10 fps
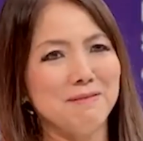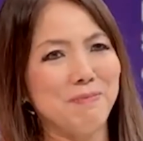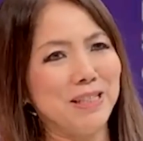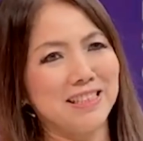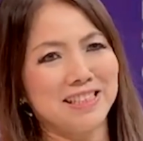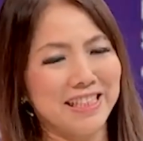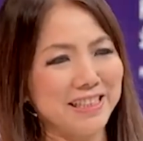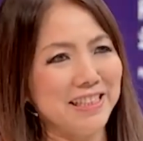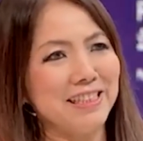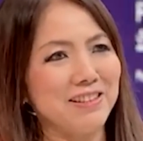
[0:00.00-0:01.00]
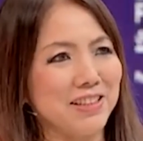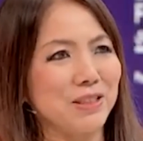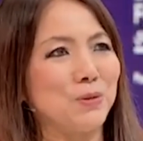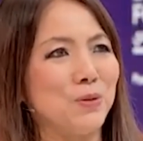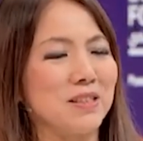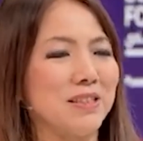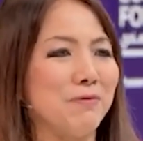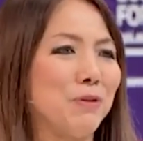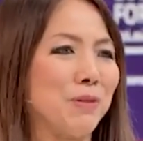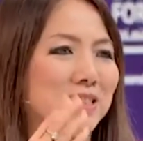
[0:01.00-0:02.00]
But second and third quarter,
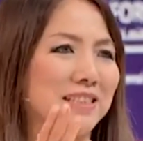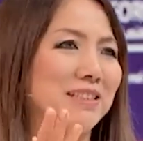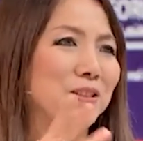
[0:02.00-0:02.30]
everyone said,